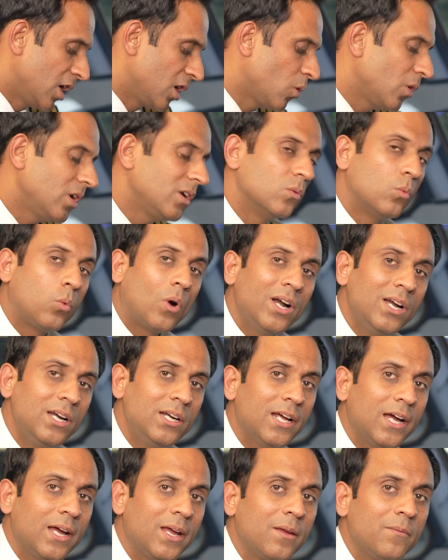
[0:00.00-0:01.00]
Now at
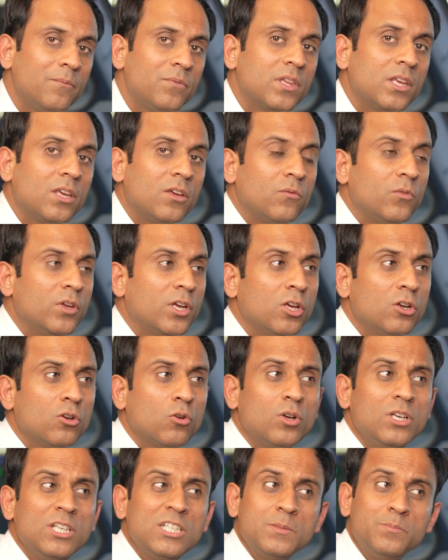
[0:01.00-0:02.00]
one time, we can
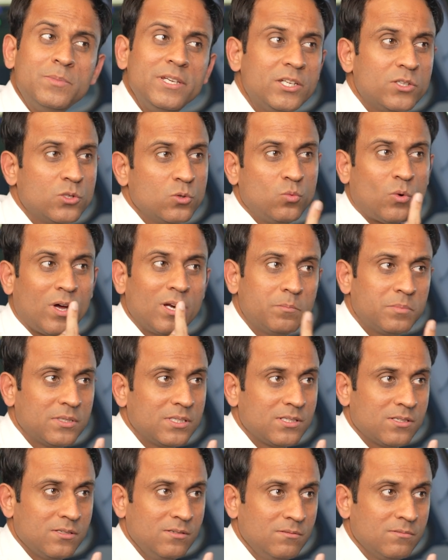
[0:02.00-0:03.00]
only speak to one
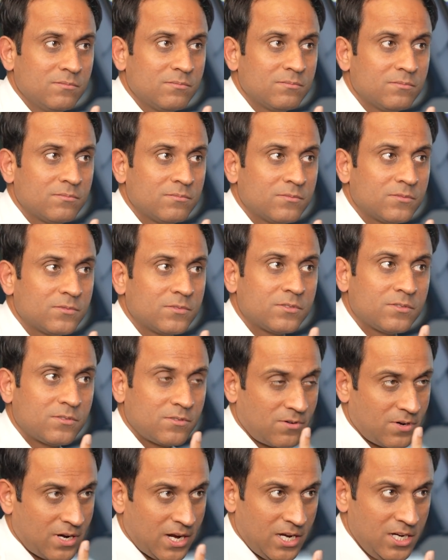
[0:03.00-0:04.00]
person,
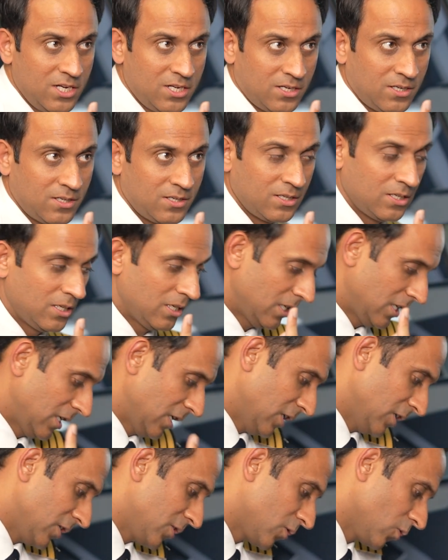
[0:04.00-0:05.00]
right? Right? Yeah.
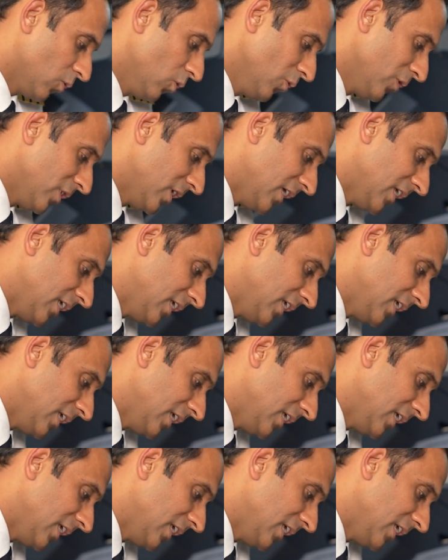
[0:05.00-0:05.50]
So